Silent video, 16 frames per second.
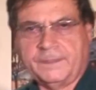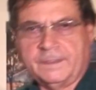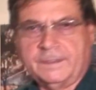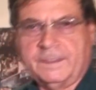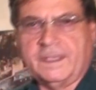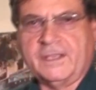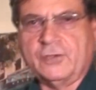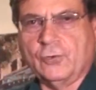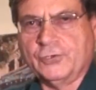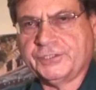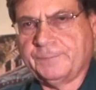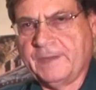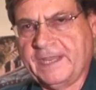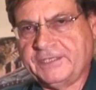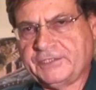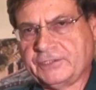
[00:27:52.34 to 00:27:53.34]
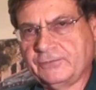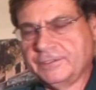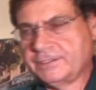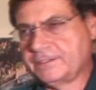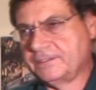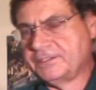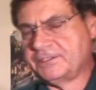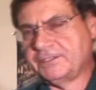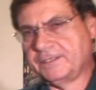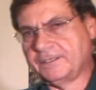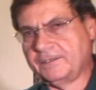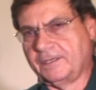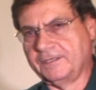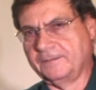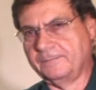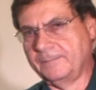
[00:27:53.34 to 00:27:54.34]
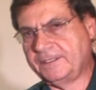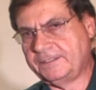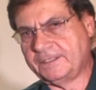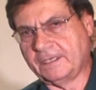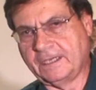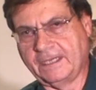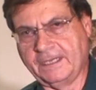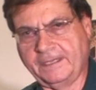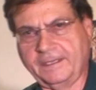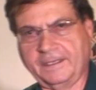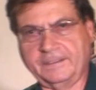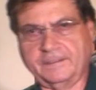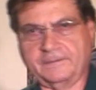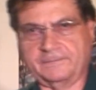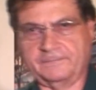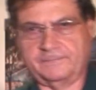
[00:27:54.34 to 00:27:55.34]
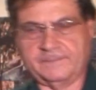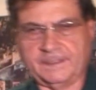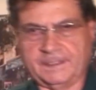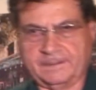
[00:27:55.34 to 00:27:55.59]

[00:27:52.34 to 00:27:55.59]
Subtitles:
The AORUS Master is considered on the mid to high end of